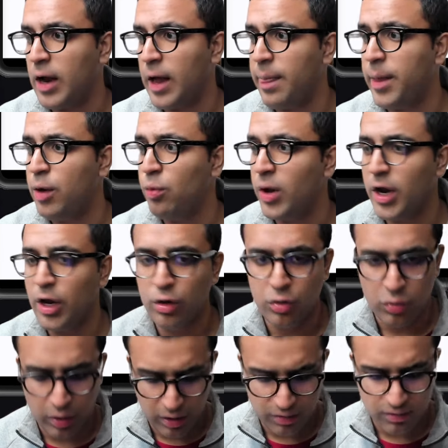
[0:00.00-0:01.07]
And then what I
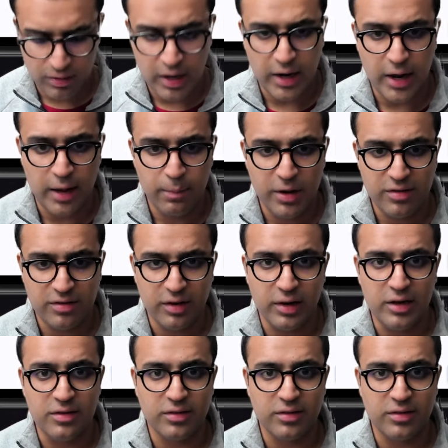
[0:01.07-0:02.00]
do is that I basically